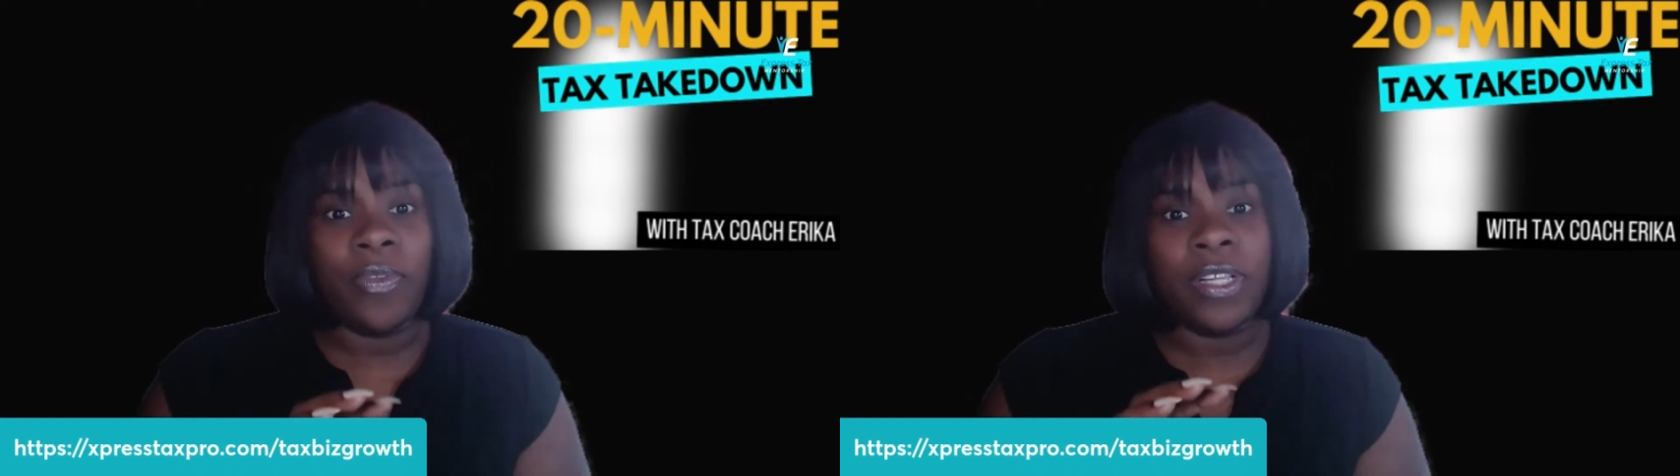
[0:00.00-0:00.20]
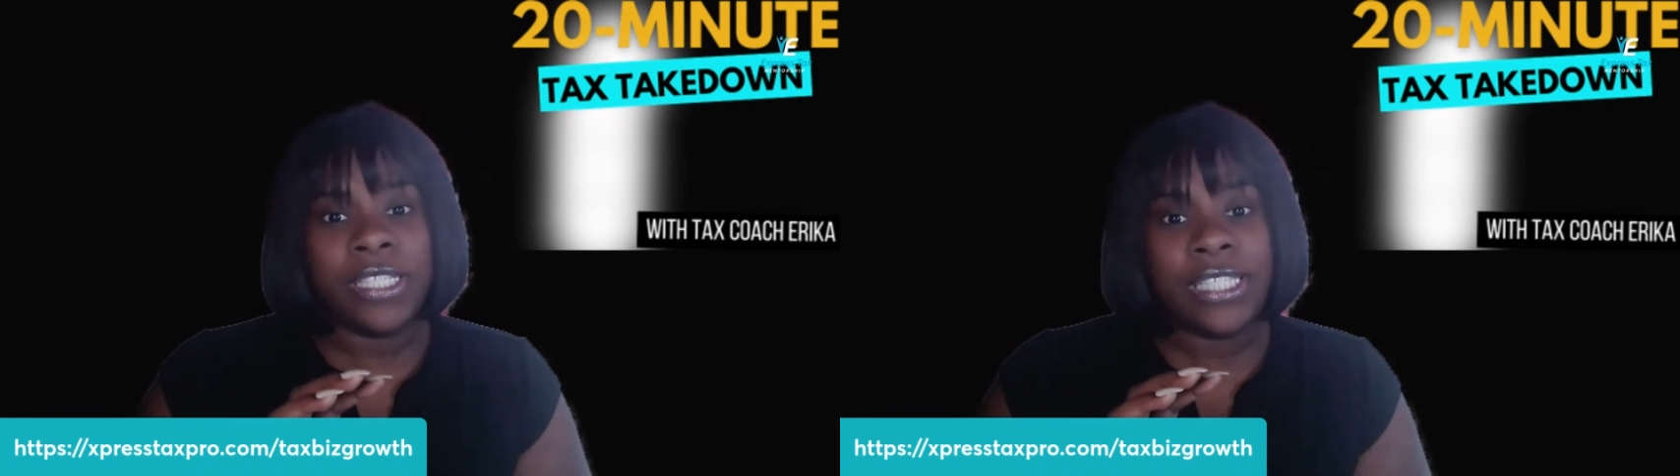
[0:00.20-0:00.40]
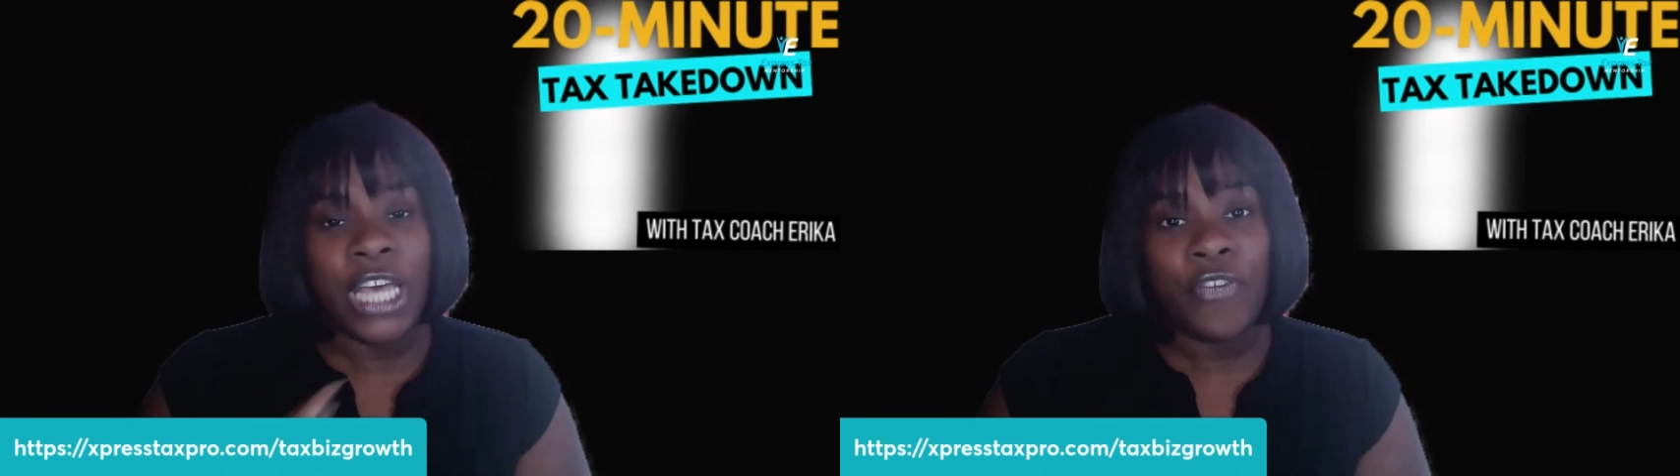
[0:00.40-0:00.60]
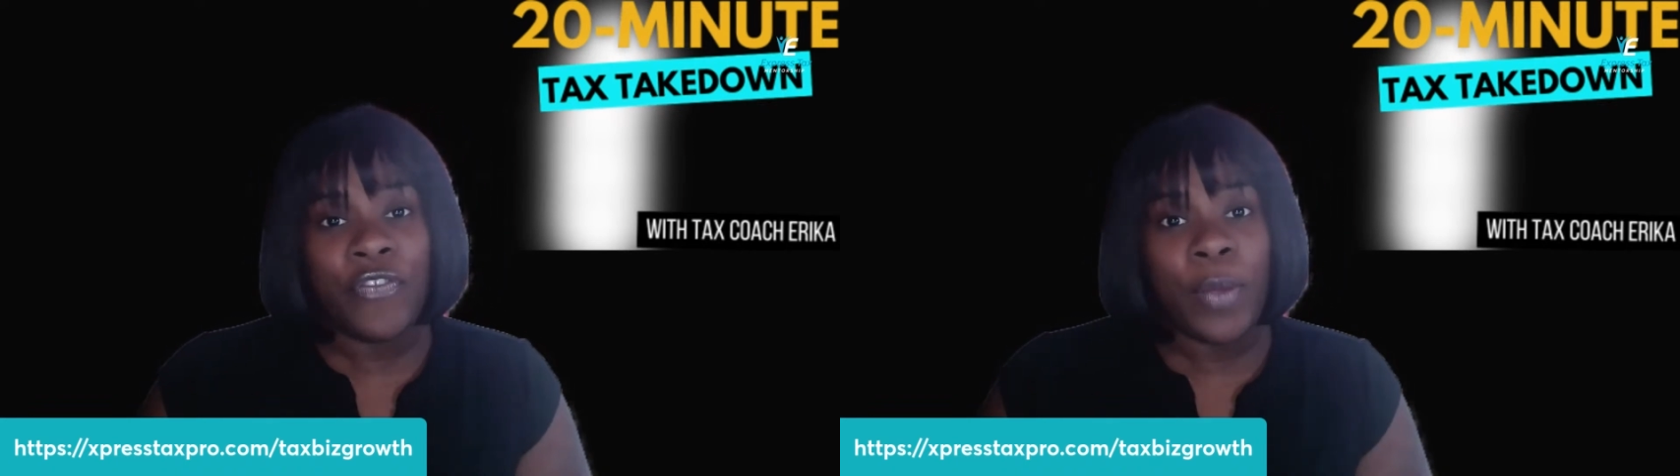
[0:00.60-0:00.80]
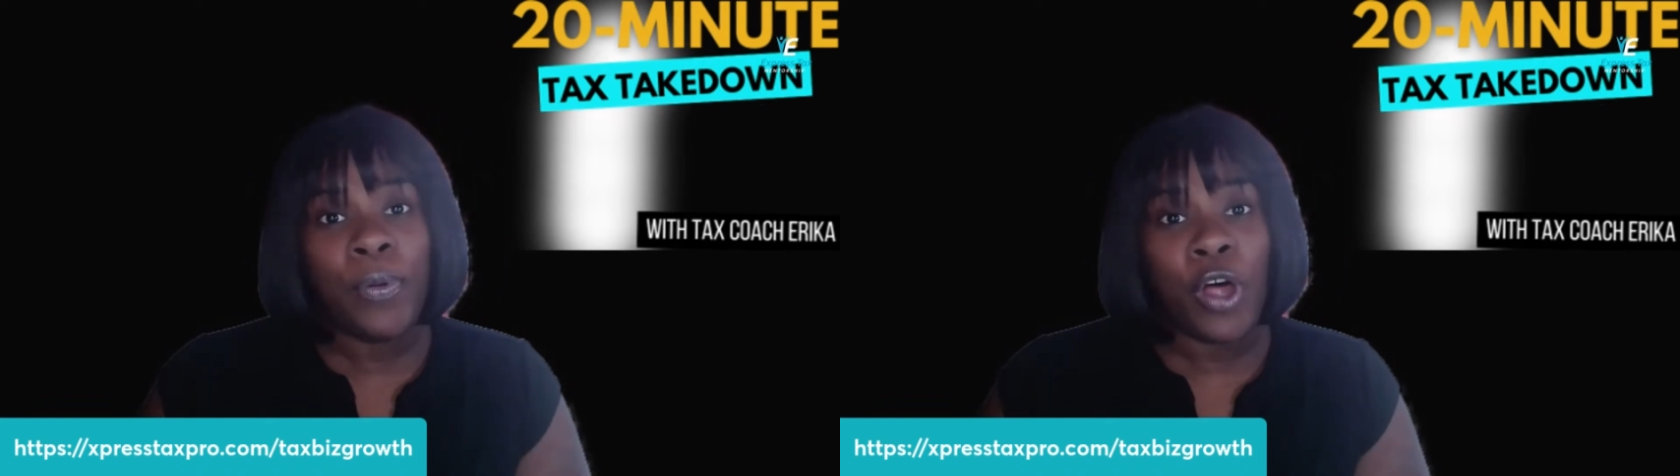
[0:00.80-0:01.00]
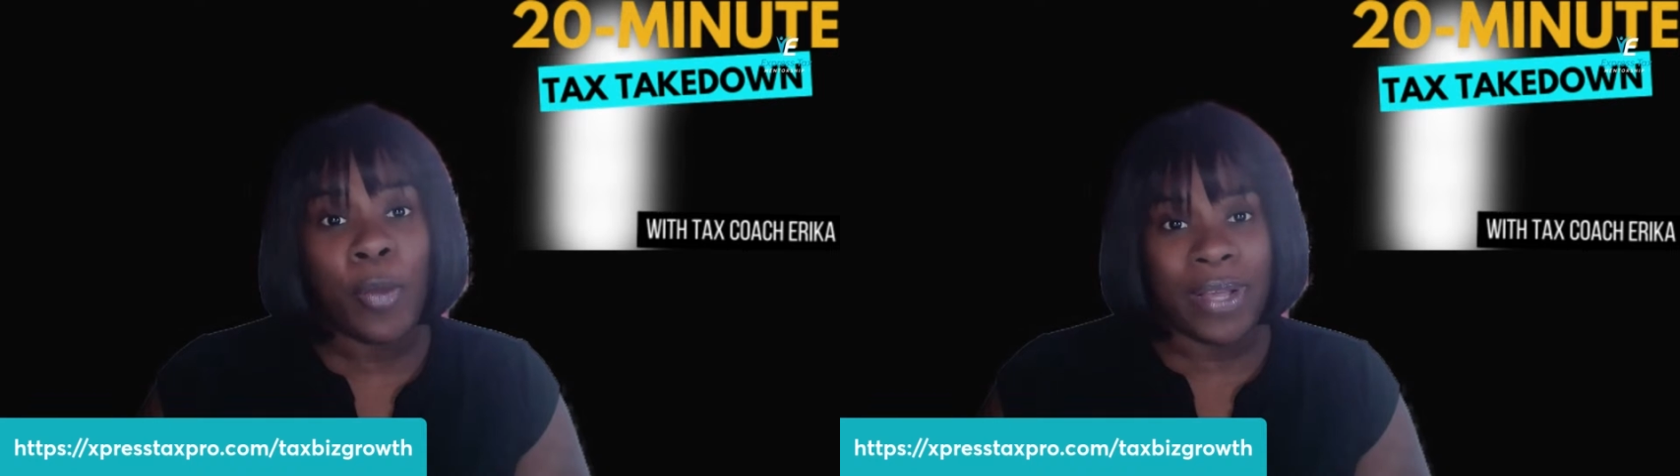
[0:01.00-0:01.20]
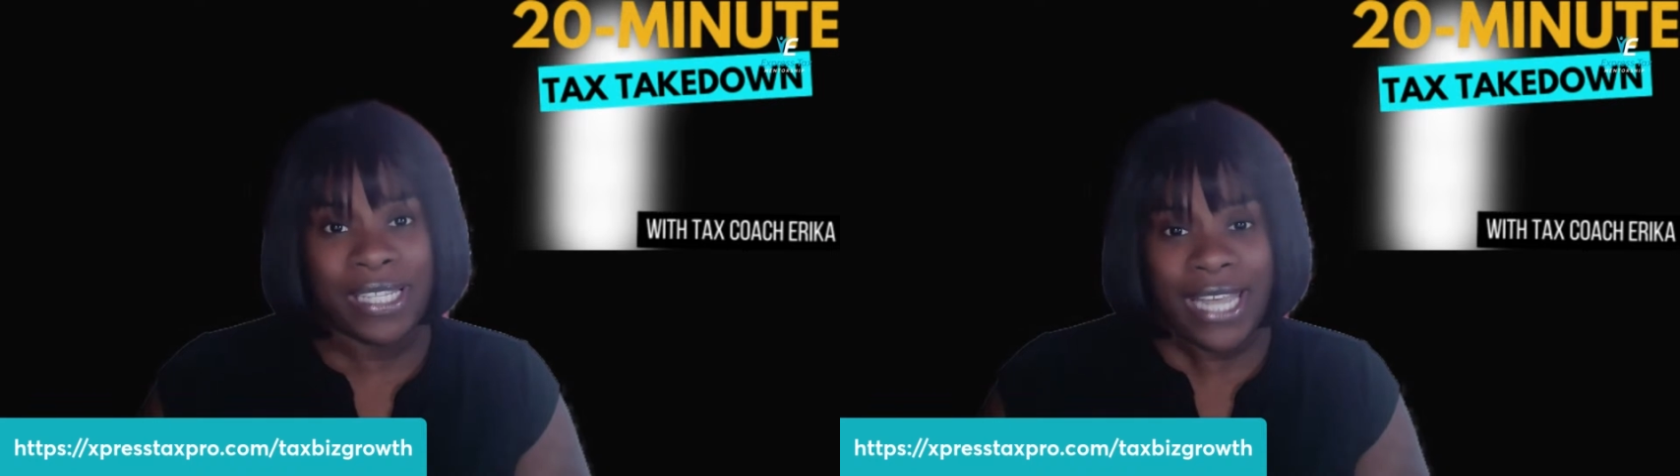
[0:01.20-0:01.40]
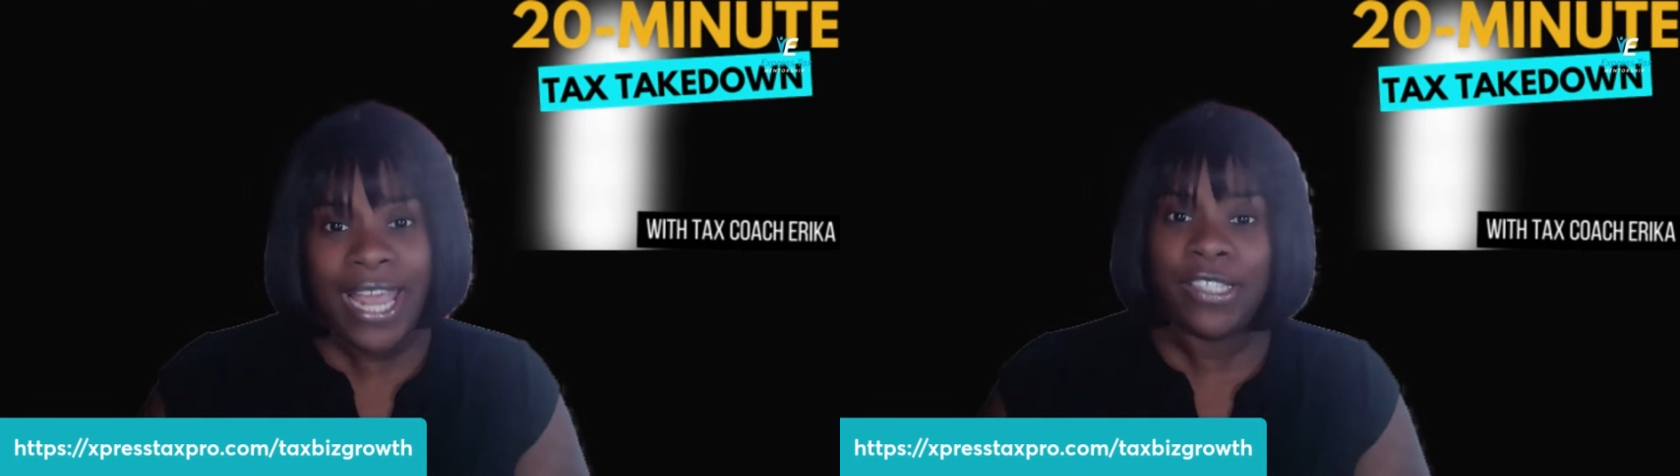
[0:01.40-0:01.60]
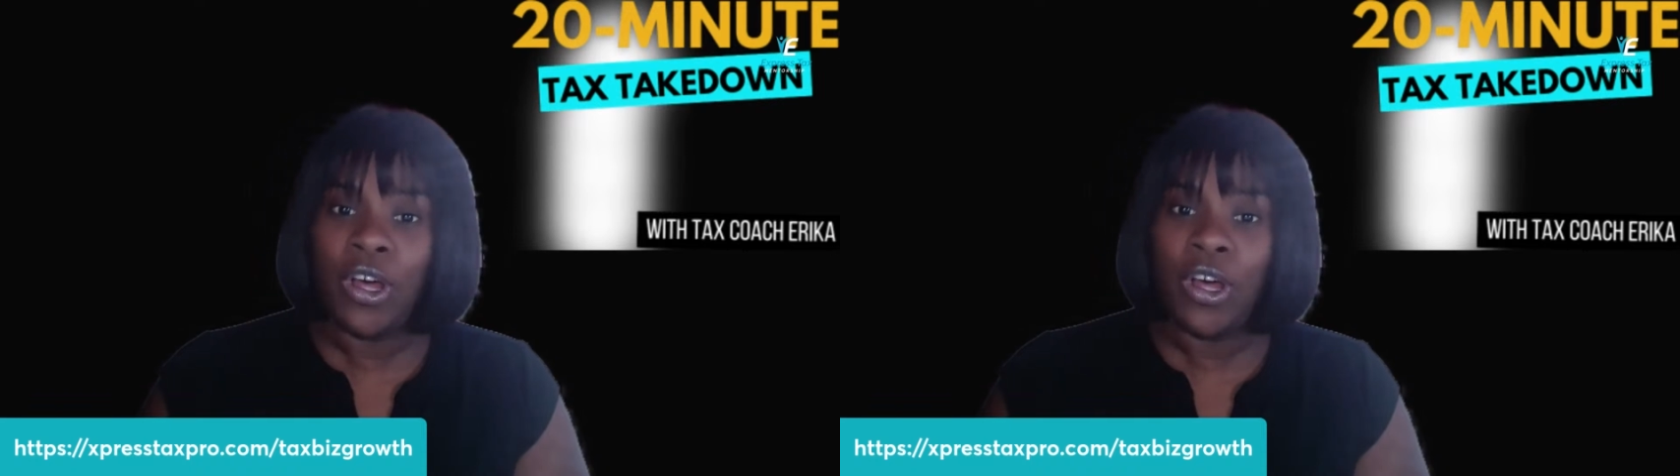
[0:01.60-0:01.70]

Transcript: self-employment tax